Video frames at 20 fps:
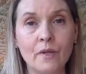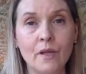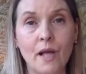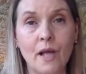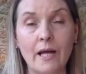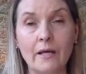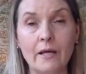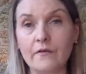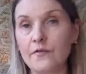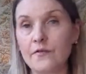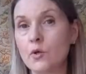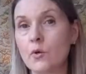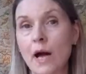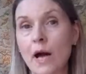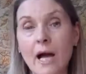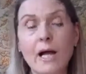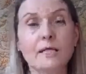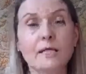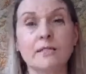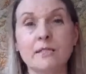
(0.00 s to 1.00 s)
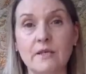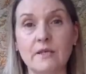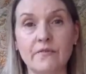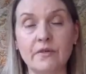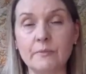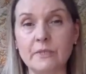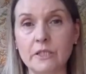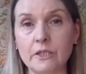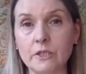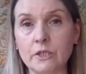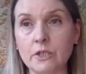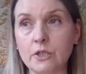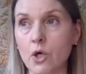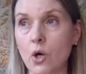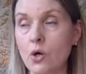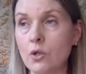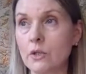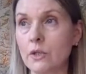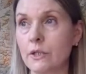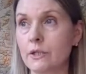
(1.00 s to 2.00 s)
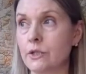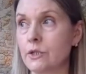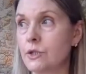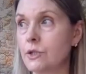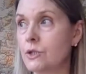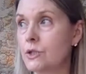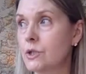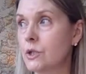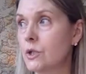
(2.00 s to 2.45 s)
And if you asked everybody in Scotland,